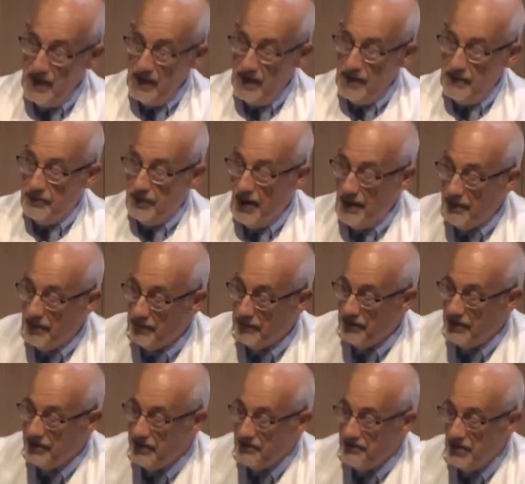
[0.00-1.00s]
Probably
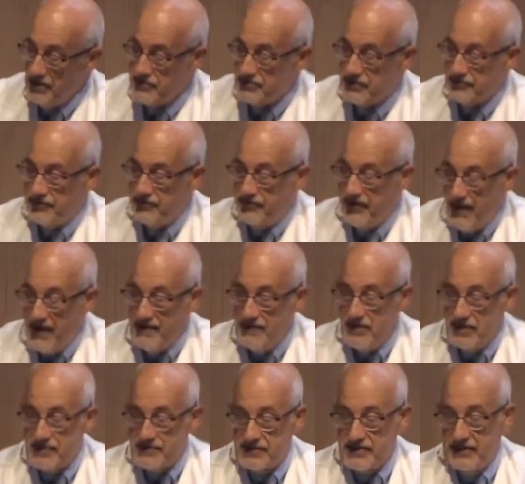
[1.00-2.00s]
the most
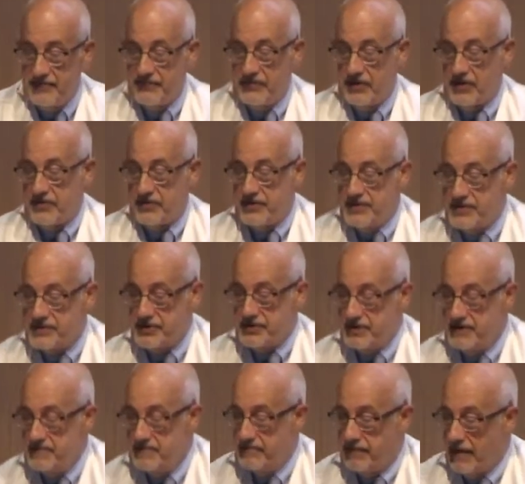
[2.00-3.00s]
famous of the
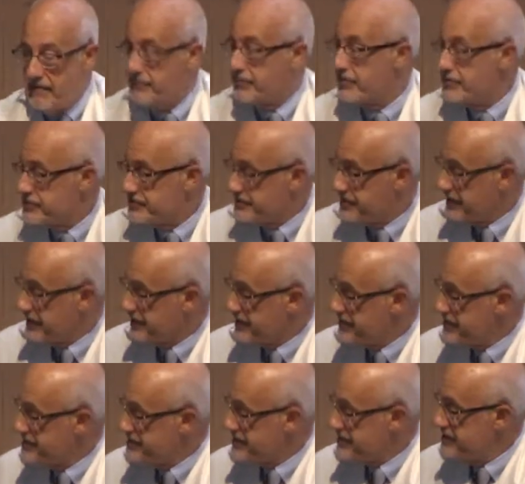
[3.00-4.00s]
Christian bumper
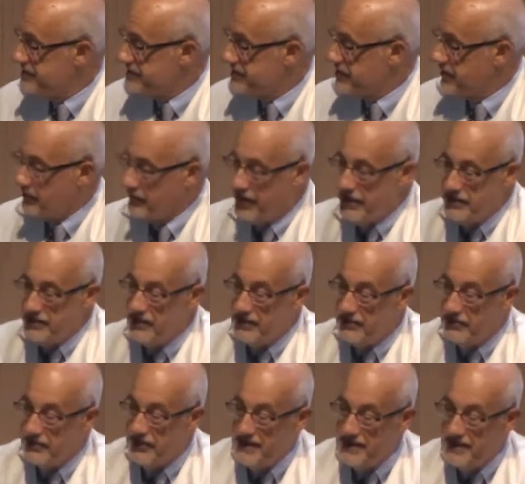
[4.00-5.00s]
stickers is the one that
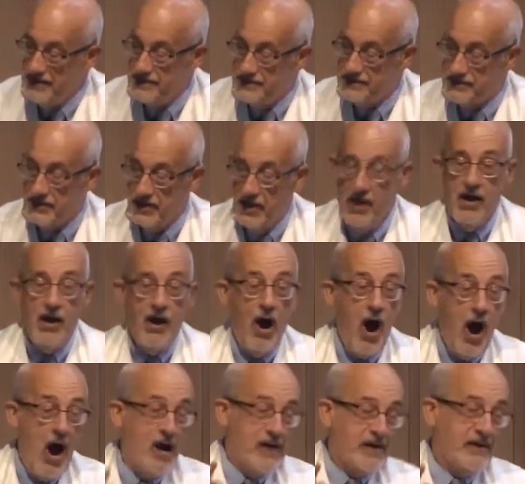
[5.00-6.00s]
reads,
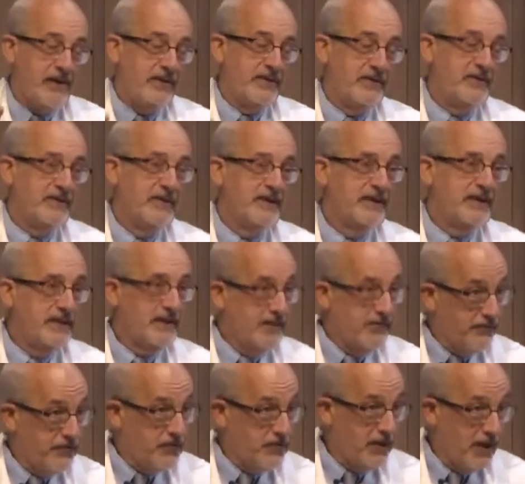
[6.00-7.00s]
"Honk if
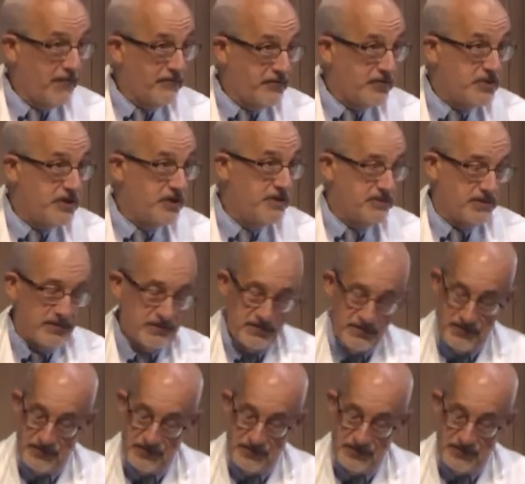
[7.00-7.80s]
you love Jesus."